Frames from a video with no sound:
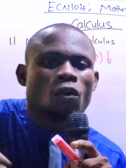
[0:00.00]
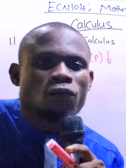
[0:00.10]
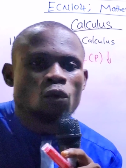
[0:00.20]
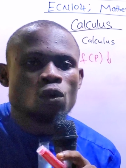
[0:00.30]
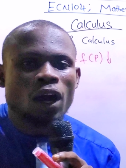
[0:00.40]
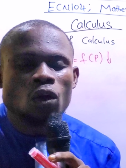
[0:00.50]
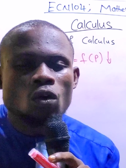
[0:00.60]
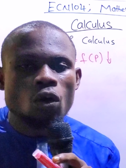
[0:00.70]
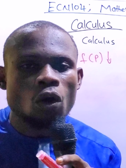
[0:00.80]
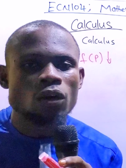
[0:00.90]
go
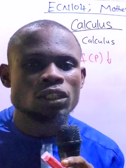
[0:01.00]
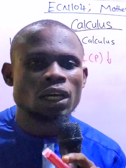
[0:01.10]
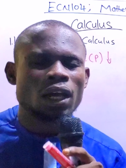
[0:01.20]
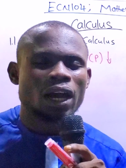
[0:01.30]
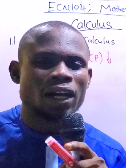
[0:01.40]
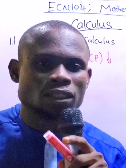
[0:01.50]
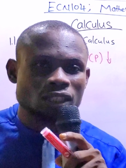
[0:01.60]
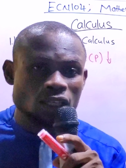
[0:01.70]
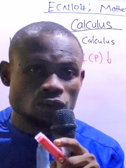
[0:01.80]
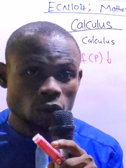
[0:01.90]
on and
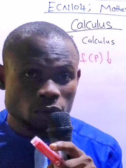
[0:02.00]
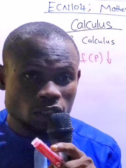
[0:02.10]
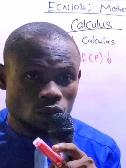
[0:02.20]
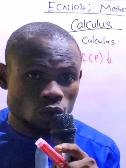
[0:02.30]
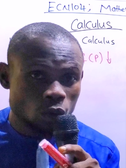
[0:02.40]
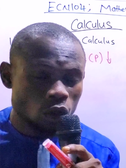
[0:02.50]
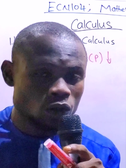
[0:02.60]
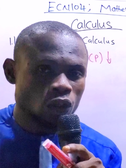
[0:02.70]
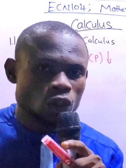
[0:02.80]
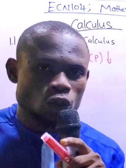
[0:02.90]
transform this to
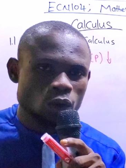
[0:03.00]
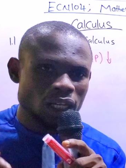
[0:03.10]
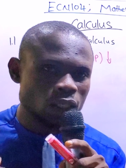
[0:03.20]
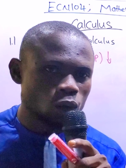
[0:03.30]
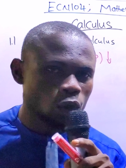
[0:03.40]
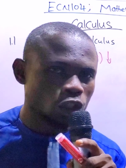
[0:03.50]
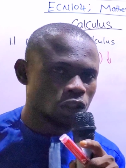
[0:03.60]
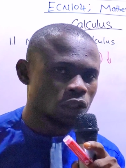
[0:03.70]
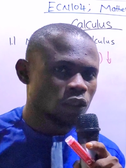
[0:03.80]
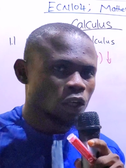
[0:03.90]
what? To an
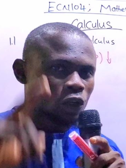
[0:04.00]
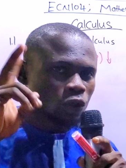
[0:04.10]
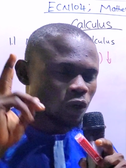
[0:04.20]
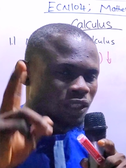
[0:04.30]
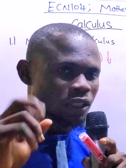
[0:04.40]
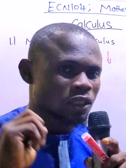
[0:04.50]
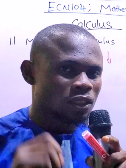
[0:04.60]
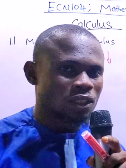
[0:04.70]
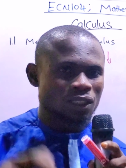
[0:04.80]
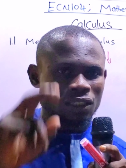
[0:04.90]
equation.
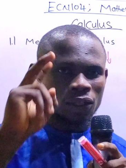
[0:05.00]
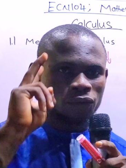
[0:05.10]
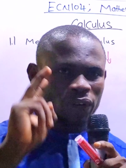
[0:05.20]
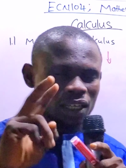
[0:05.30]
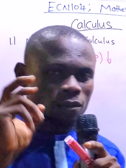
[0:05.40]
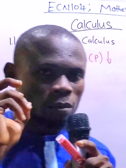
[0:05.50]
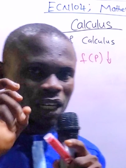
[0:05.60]
Nothing. The very